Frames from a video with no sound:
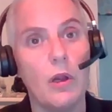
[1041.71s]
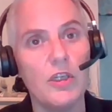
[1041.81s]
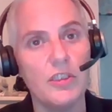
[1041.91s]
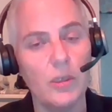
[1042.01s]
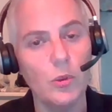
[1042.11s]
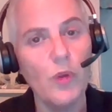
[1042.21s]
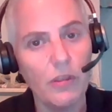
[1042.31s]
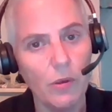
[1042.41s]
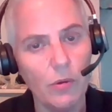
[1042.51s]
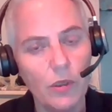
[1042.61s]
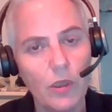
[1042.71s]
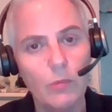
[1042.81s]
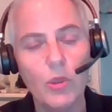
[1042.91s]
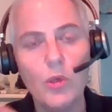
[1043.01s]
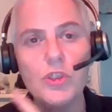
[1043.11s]
are still with you,
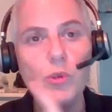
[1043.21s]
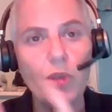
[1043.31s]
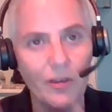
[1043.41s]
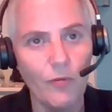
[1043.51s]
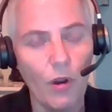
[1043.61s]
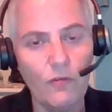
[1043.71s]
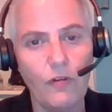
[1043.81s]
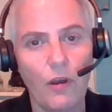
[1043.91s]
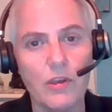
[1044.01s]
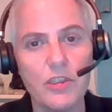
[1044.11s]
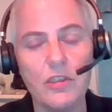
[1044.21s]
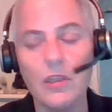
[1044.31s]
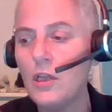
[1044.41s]
because you can run fast,